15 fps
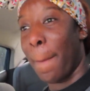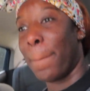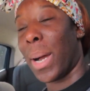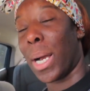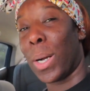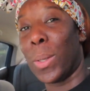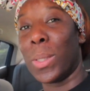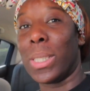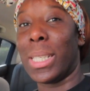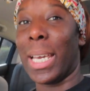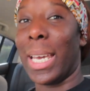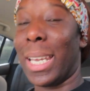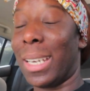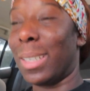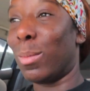My goal is to
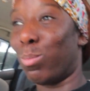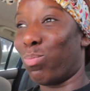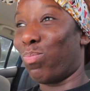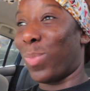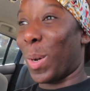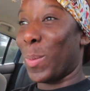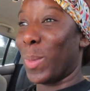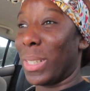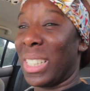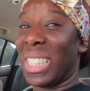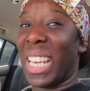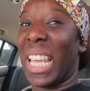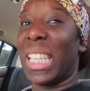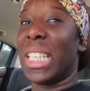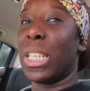edit, I want to
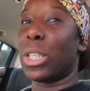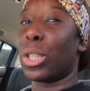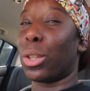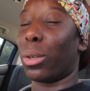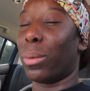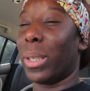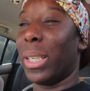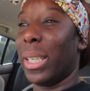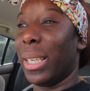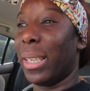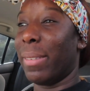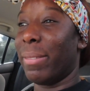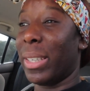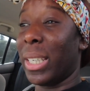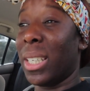say at least 3
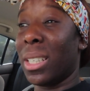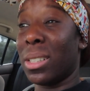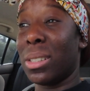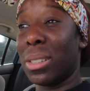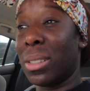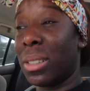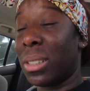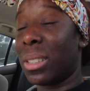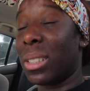videos